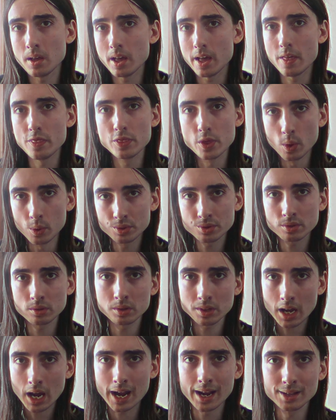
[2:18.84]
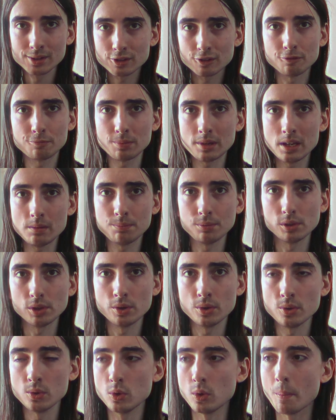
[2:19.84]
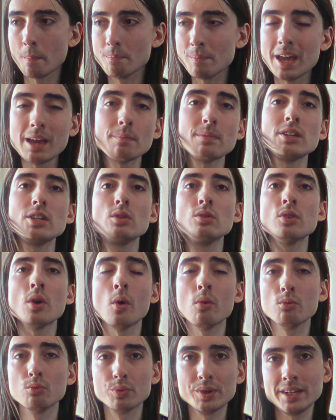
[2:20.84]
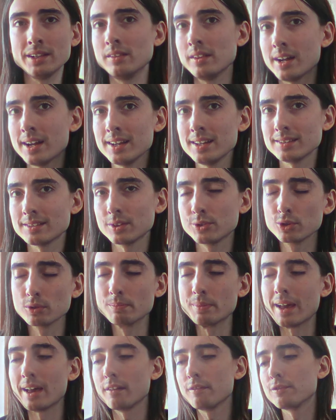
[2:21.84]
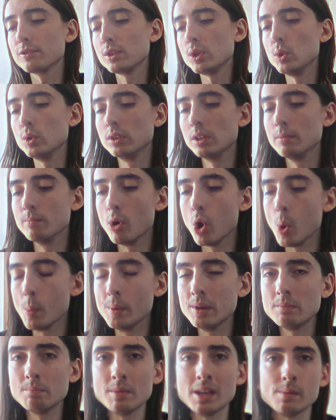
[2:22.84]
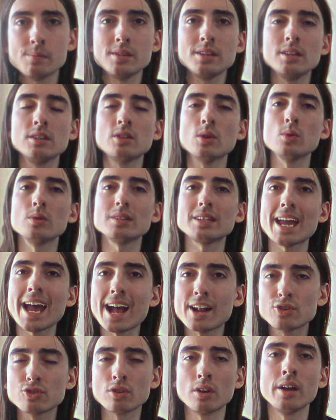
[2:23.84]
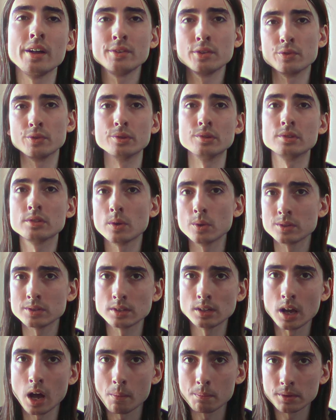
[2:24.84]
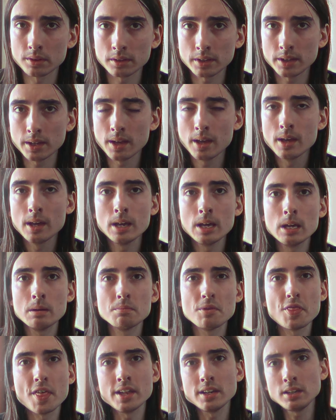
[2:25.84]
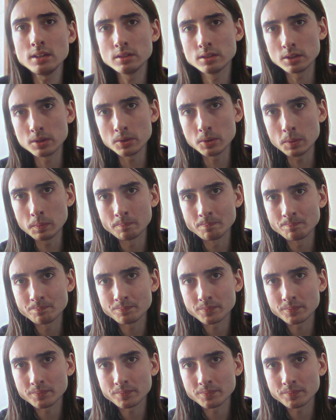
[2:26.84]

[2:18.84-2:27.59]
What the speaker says: And those are the kinds of people who maybe you don't realize that they're bad for you in the moment. Maybe you don't catch on to their sociopathy, but then you do,